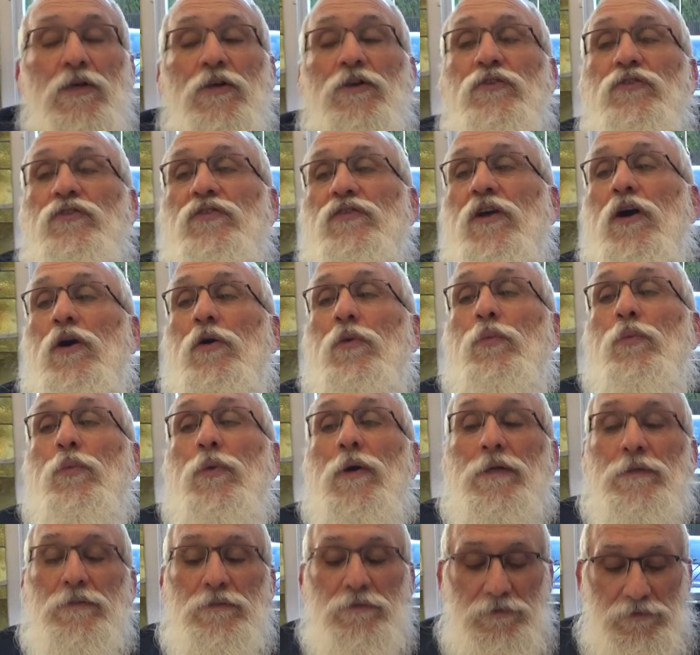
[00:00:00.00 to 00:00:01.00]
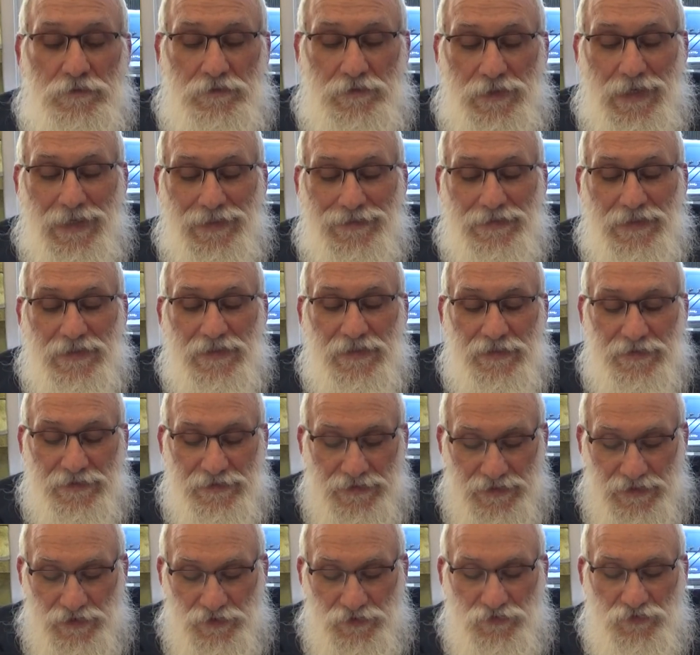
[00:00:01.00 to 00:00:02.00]
So what? Not that he
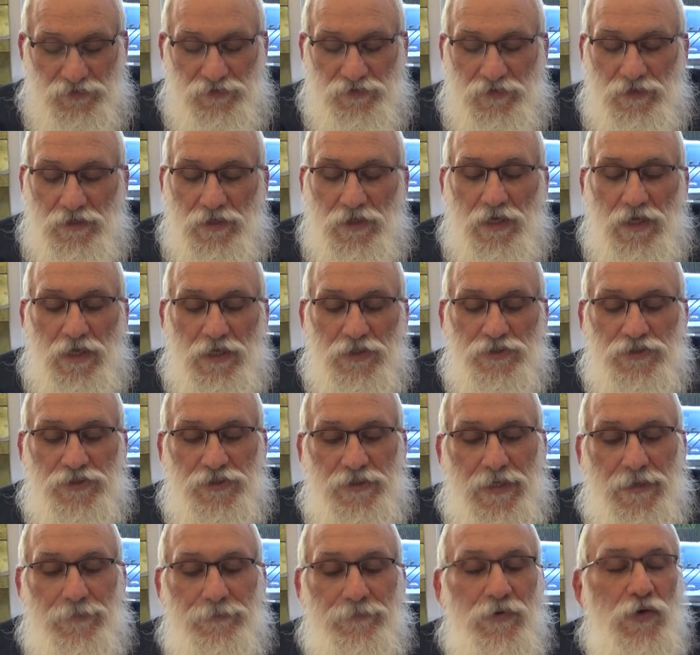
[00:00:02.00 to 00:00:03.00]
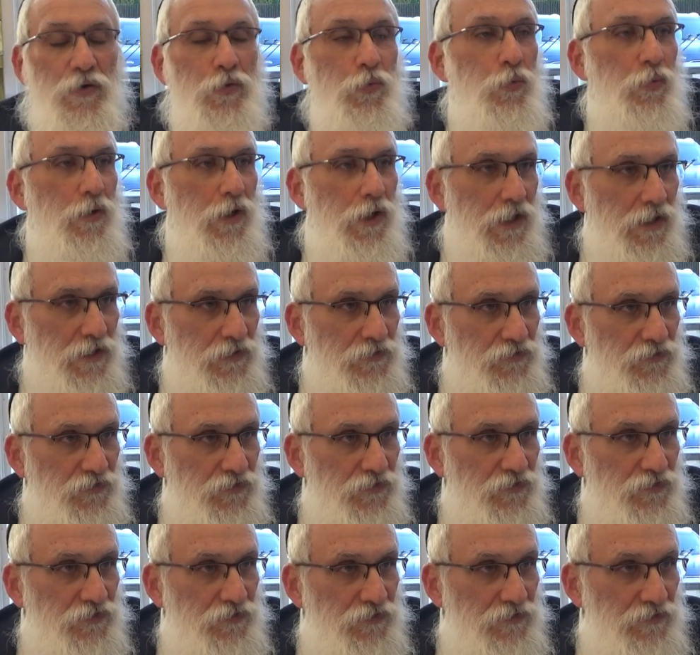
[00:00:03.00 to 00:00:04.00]
needs. Hashem
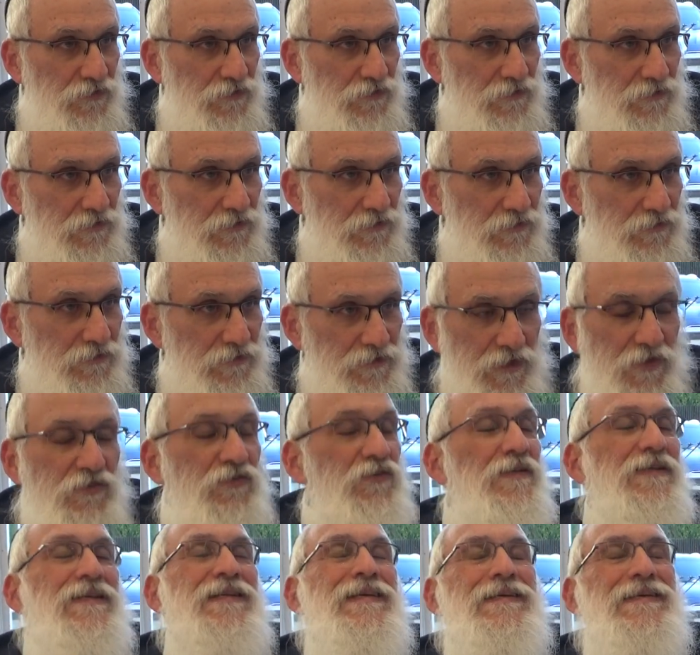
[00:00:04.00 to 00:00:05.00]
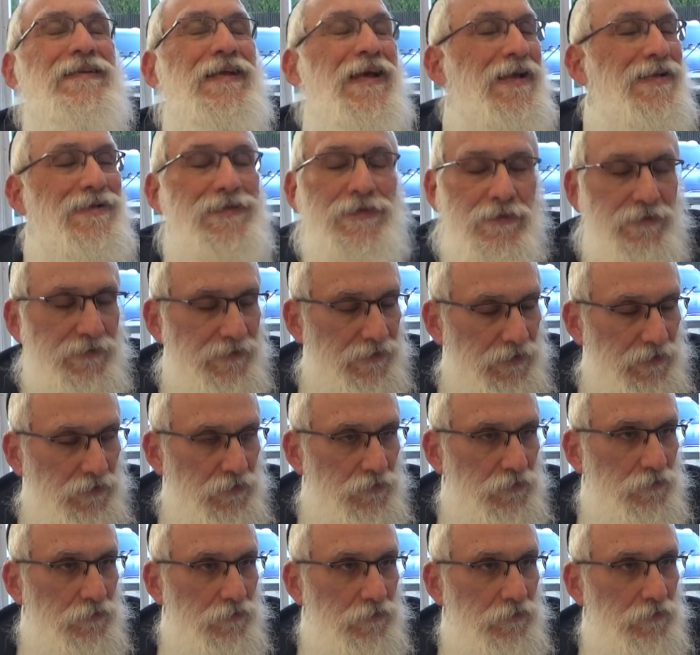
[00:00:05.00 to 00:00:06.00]
wants, doesn't need anything.
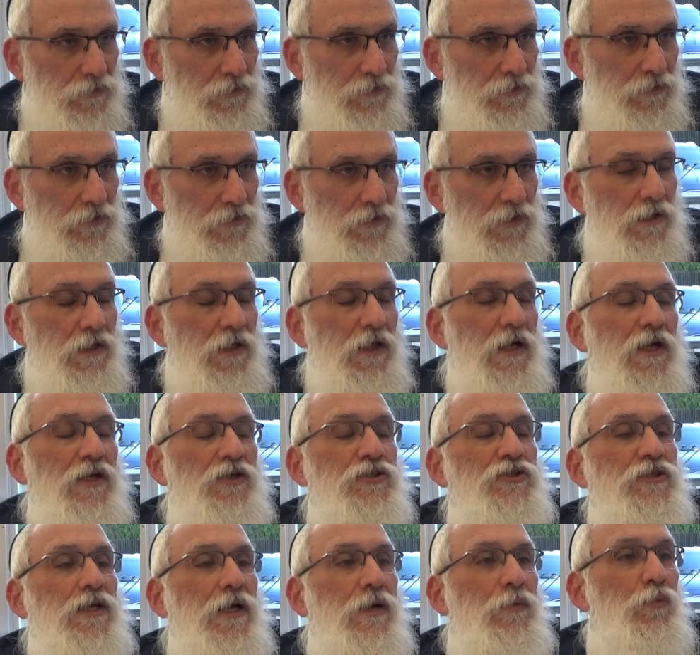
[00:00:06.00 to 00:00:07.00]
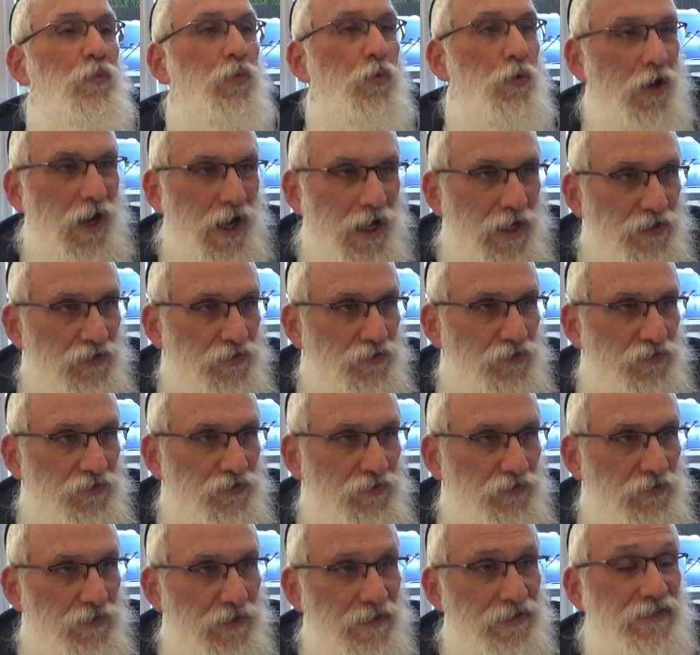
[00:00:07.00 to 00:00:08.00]
Hashem
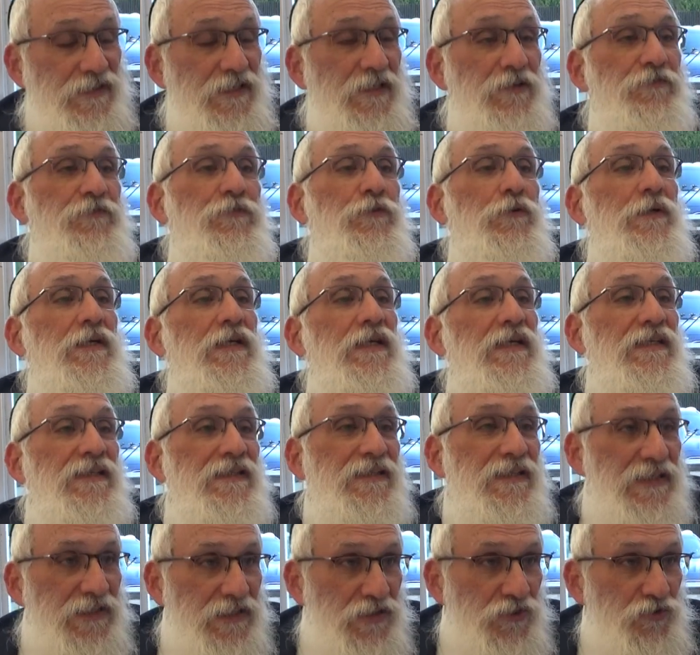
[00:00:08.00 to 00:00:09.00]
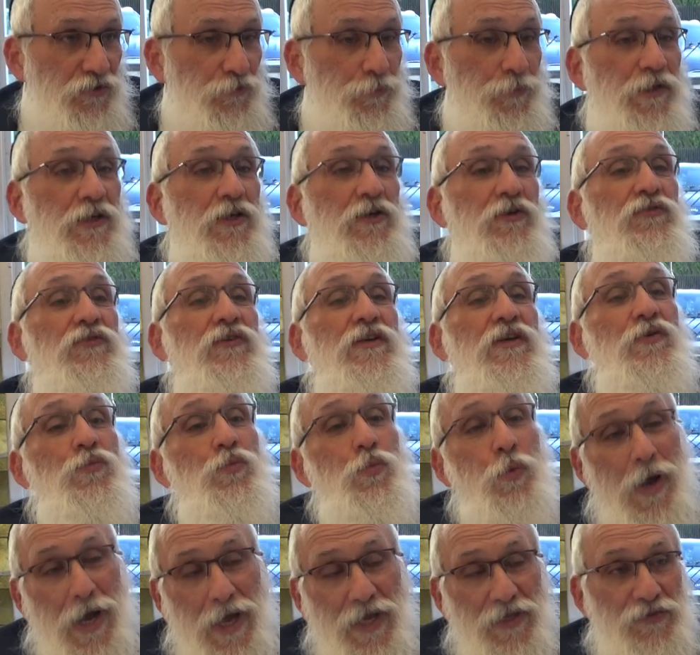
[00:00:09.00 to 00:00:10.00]
wants, and therefore he needs, because he
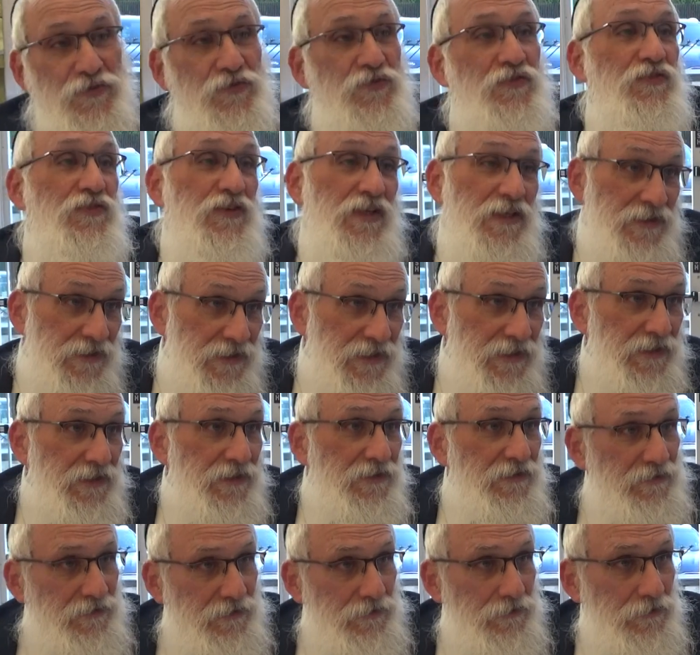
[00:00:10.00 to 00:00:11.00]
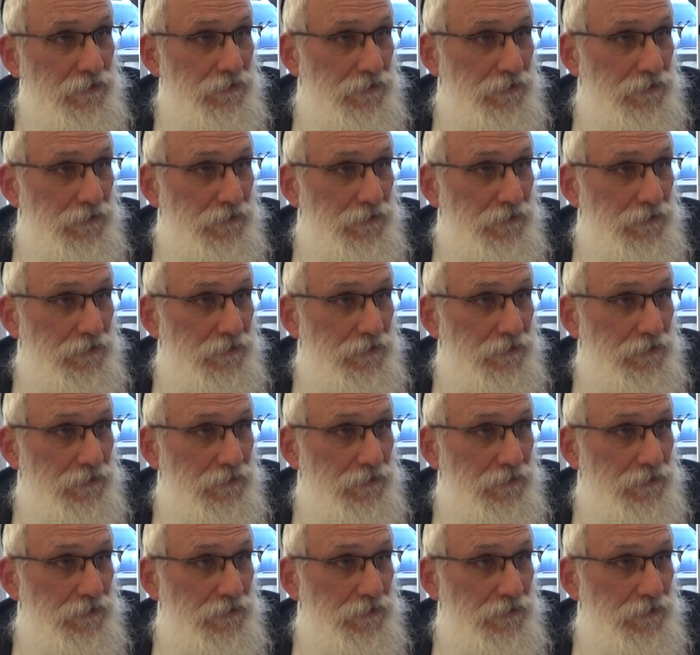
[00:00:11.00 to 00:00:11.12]
wants to need. It's